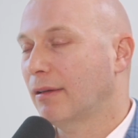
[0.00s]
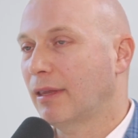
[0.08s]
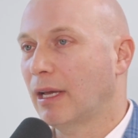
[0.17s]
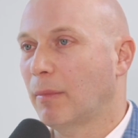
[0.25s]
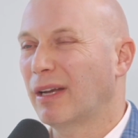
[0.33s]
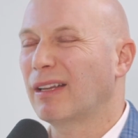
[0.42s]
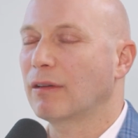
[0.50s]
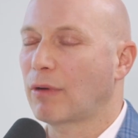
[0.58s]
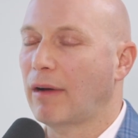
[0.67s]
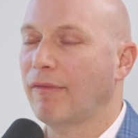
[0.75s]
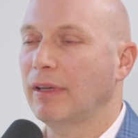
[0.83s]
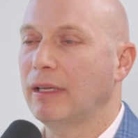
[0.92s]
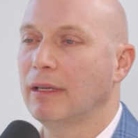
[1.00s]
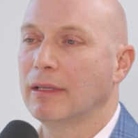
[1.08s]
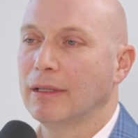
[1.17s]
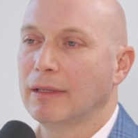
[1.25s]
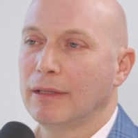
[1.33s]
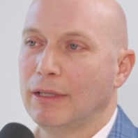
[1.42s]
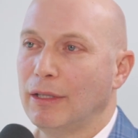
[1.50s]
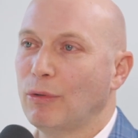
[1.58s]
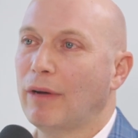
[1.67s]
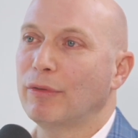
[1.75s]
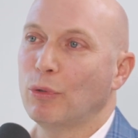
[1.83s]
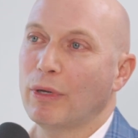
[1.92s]
Think about it roughly. You need
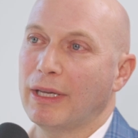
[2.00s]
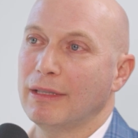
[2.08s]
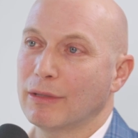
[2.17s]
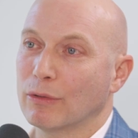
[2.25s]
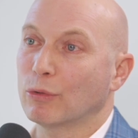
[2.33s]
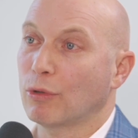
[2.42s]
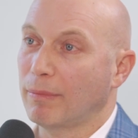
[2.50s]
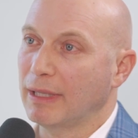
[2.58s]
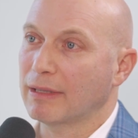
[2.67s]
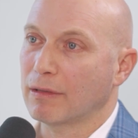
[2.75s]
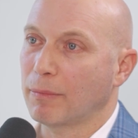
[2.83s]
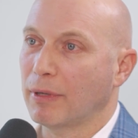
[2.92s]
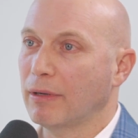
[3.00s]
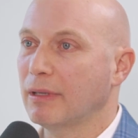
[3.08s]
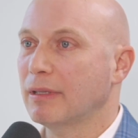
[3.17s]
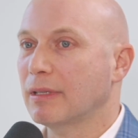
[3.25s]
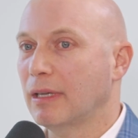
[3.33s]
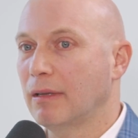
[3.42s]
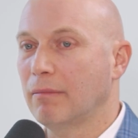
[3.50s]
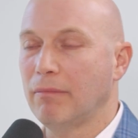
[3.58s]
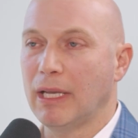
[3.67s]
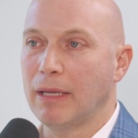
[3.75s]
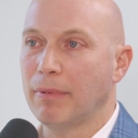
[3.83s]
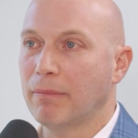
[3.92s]
to have 2 kids in order to replace their parents, and
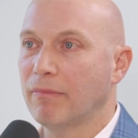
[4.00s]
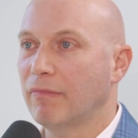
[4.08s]
many